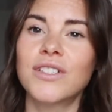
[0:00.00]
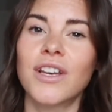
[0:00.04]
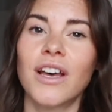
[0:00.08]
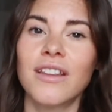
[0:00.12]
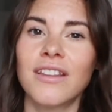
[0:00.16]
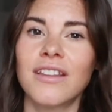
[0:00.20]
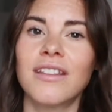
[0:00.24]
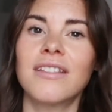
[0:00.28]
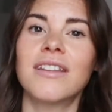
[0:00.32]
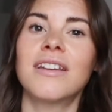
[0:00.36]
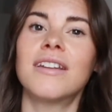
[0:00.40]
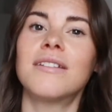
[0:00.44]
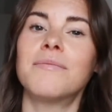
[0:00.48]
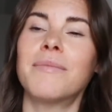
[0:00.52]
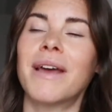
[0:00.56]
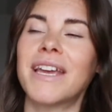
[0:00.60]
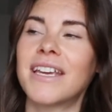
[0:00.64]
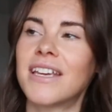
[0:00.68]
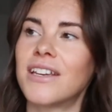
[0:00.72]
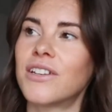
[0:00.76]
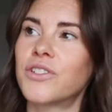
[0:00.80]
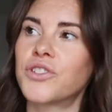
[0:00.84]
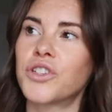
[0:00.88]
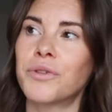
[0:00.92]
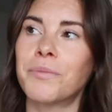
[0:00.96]
other than
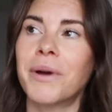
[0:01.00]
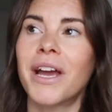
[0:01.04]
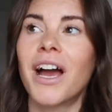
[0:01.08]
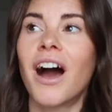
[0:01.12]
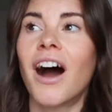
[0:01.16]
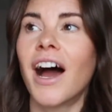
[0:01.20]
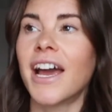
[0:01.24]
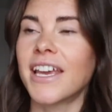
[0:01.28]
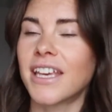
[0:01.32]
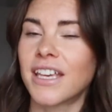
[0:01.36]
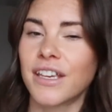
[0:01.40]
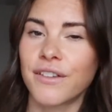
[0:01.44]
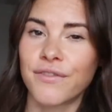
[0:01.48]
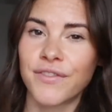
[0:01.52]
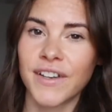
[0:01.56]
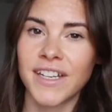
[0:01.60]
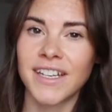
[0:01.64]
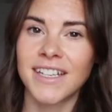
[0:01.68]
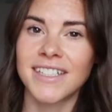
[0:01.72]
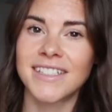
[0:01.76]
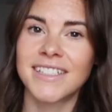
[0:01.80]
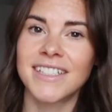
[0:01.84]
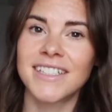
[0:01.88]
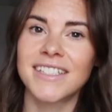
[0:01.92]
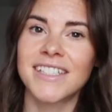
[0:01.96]
making sure my hiking
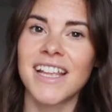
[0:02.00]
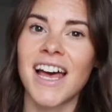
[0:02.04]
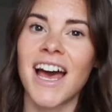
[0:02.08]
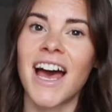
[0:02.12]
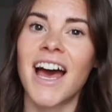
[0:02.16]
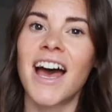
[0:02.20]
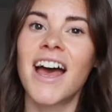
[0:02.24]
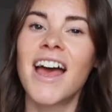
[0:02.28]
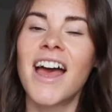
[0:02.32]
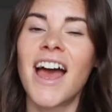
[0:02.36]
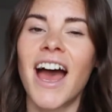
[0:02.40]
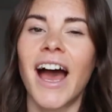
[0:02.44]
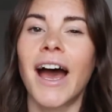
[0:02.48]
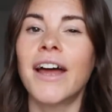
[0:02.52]
fitness is there